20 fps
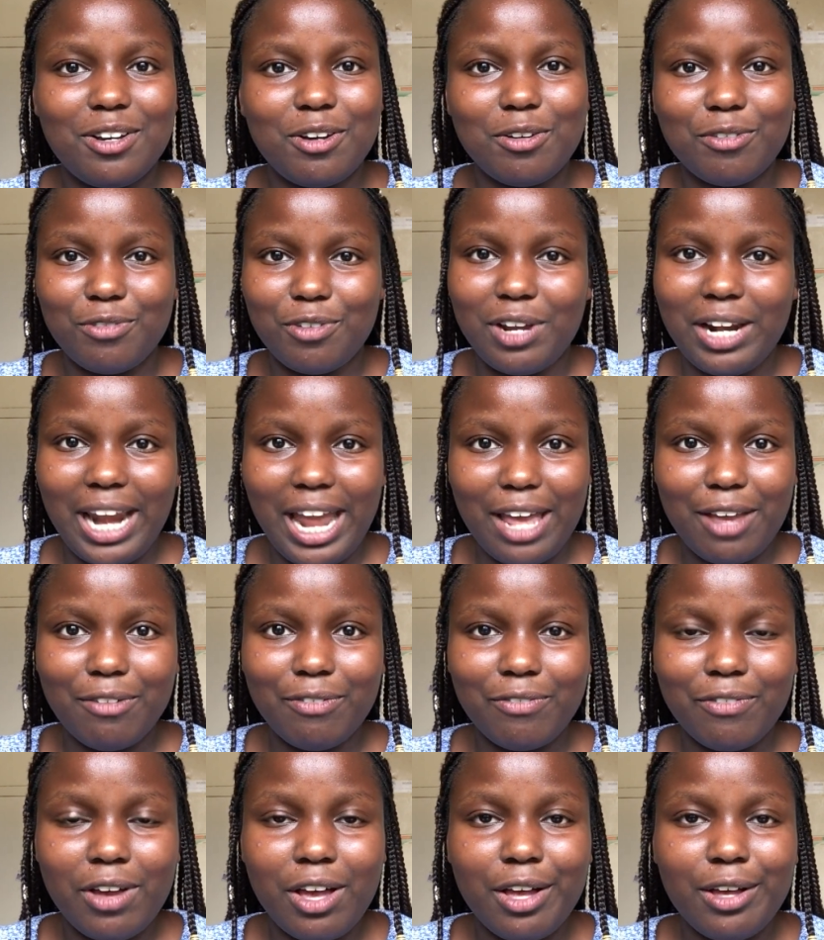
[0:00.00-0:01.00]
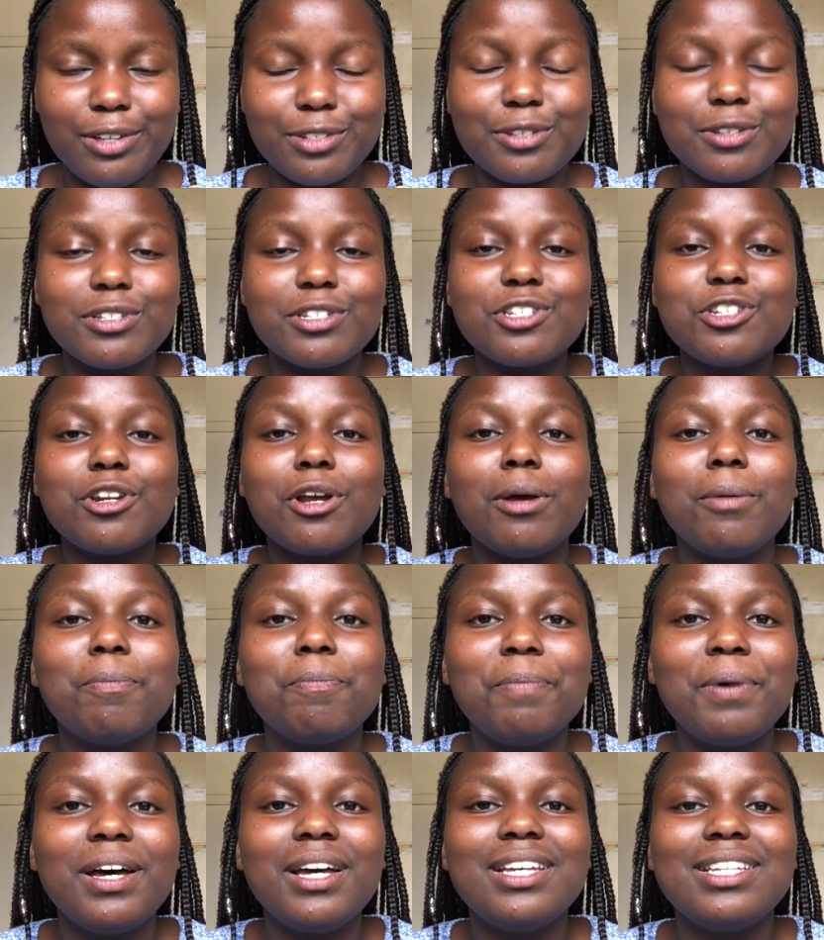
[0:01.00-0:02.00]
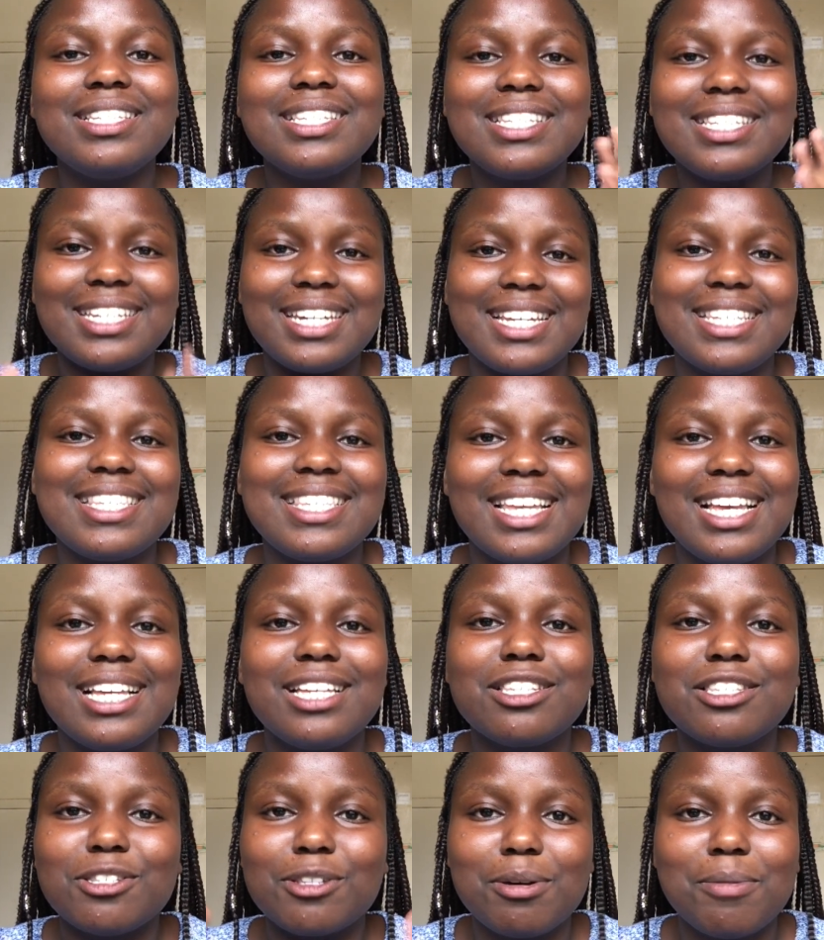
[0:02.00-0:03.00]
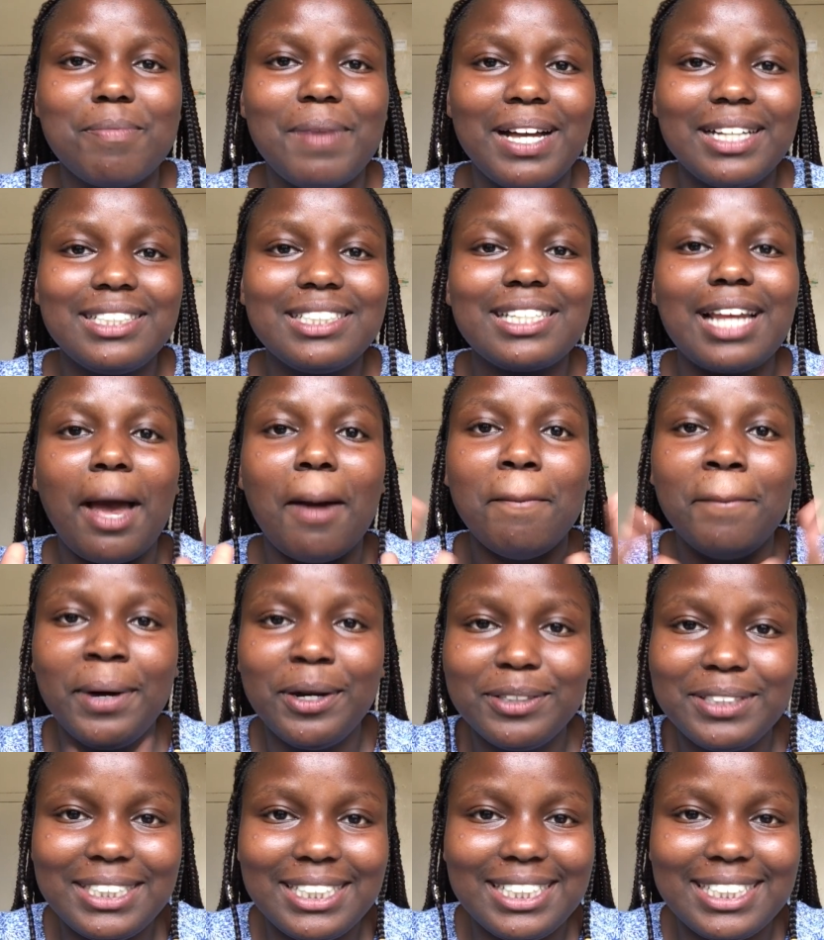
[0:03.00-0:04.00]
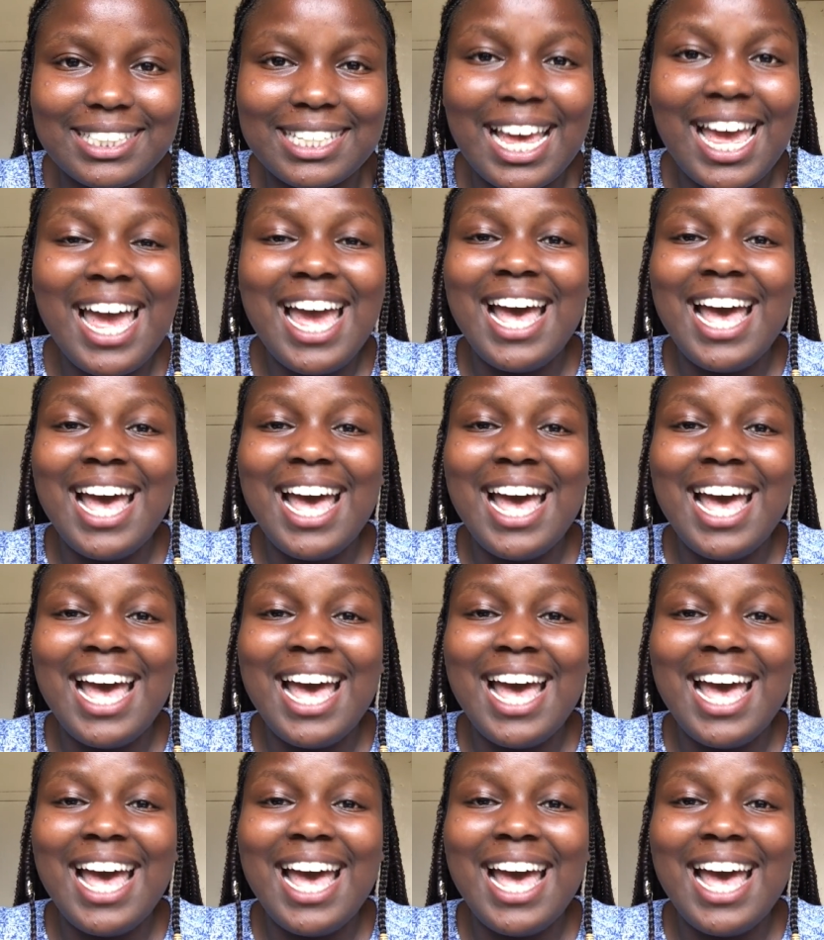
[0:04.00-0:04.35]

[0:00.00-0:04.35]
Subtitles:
of your life. So stop stressing so much about it